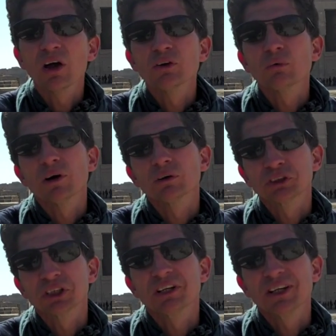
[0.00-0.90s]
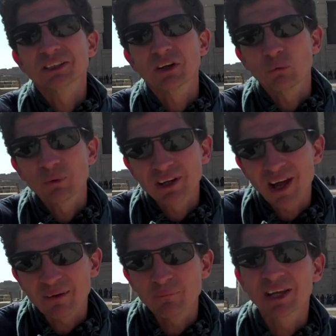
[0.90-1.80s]
underworld journey, so that we
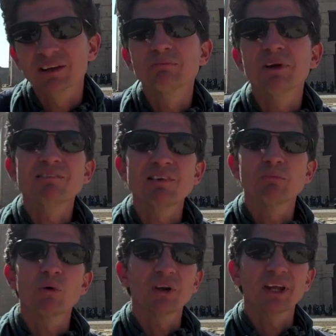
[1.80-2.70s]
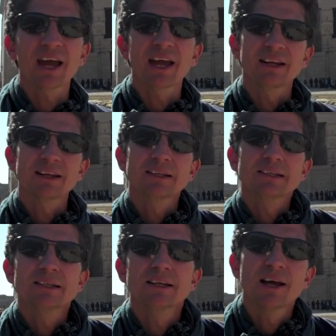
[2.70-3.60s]
can be reborn again
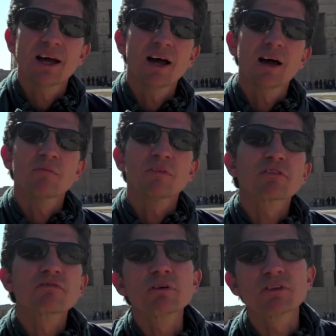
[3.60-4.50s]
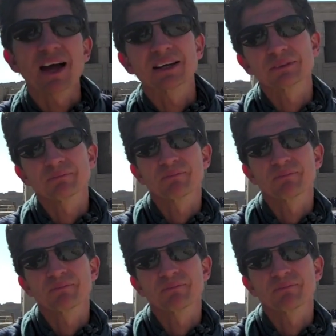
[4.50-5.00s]
through that.